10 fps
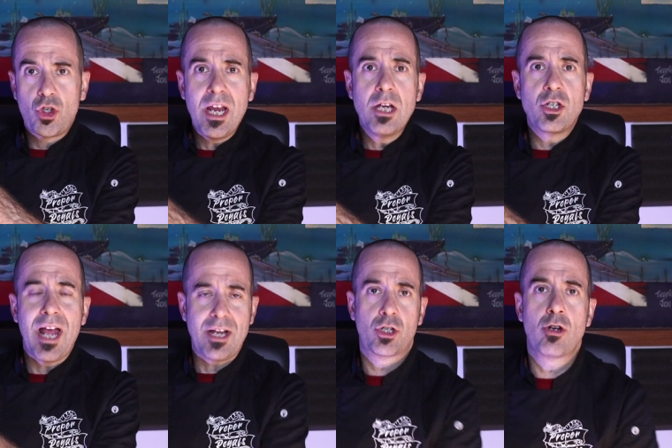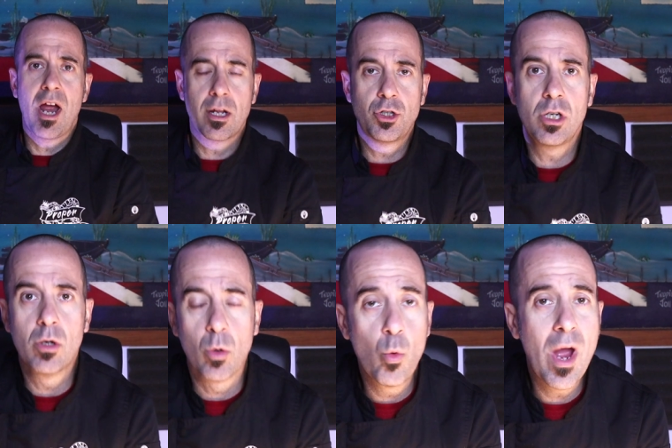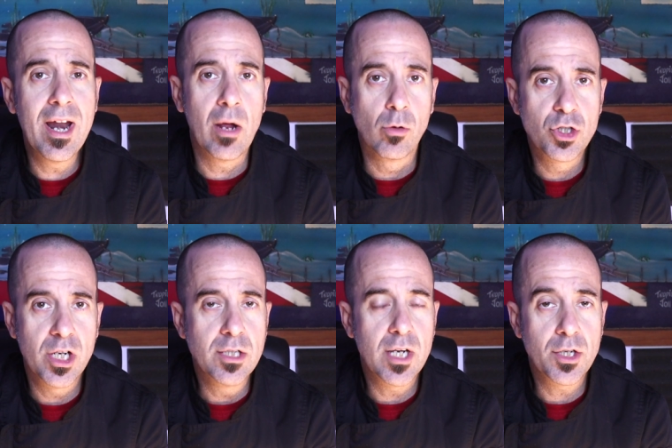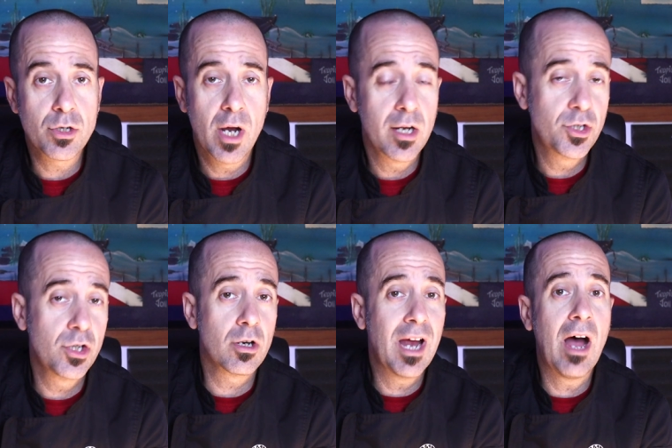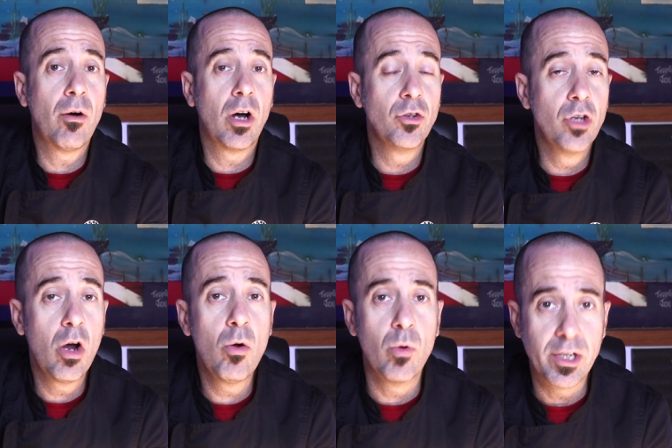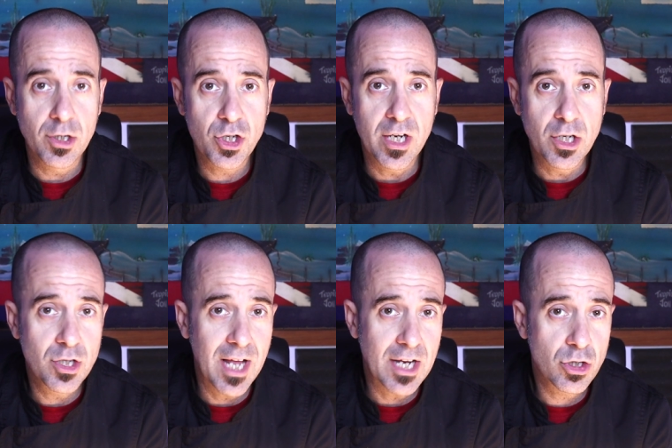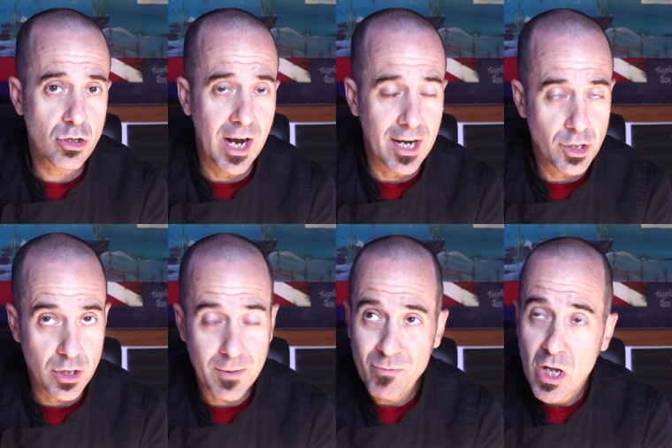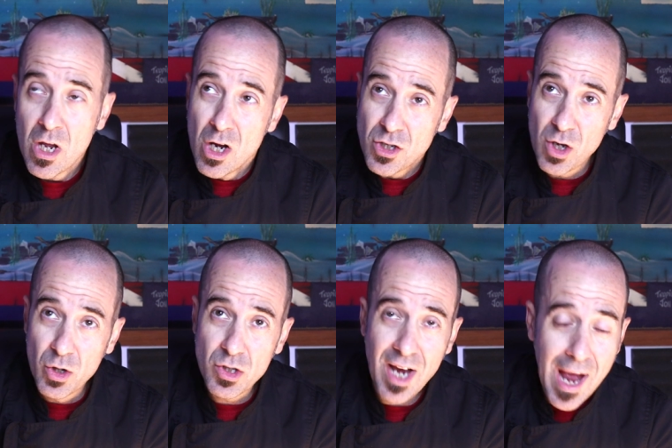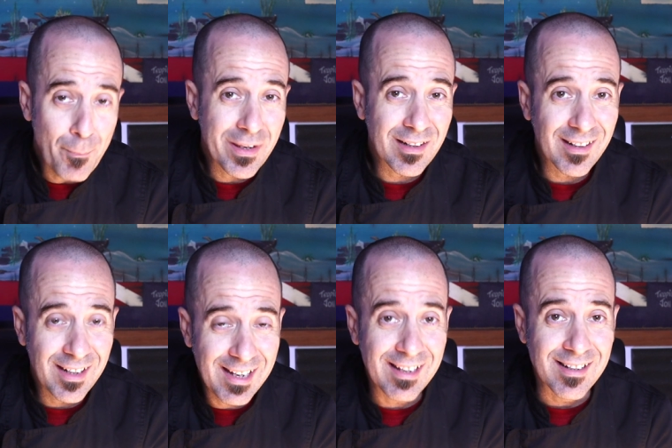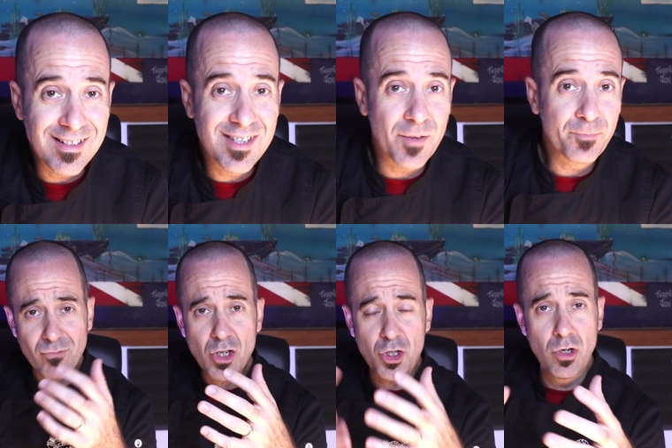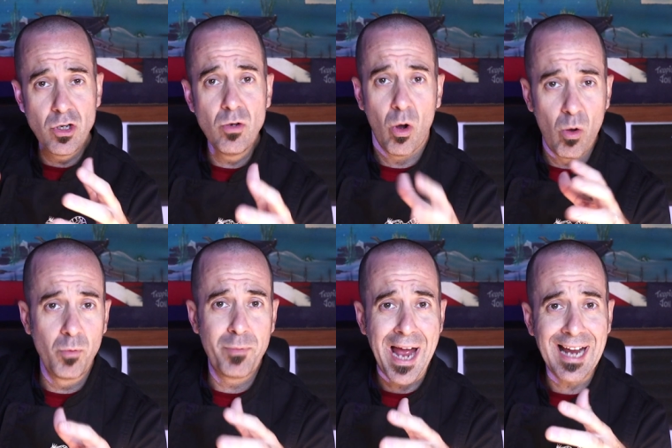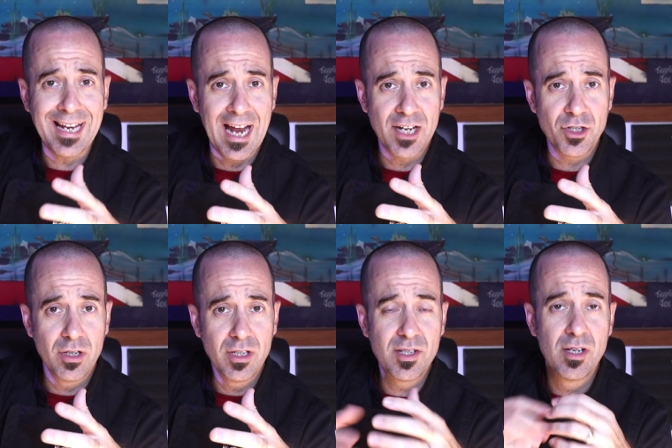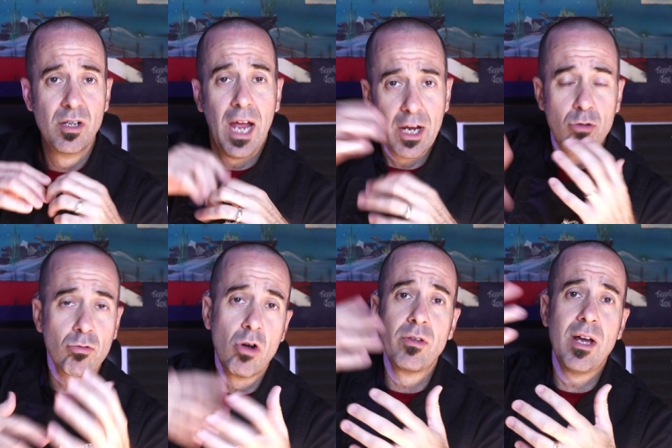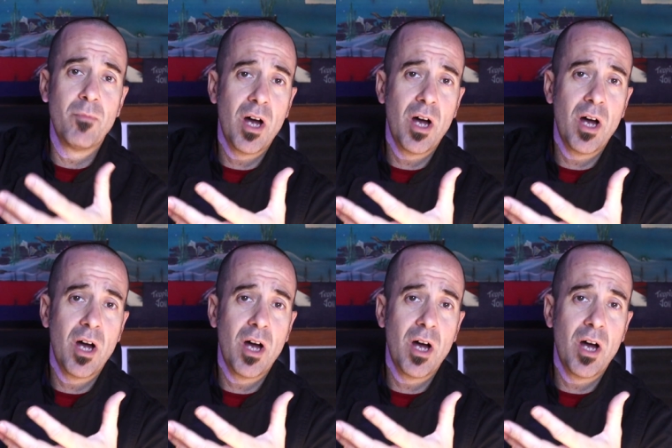change that strategy, or when I will change that strategy, or how I'll know when to change that strategy. So the topic is should you hold back hatchlings and grow them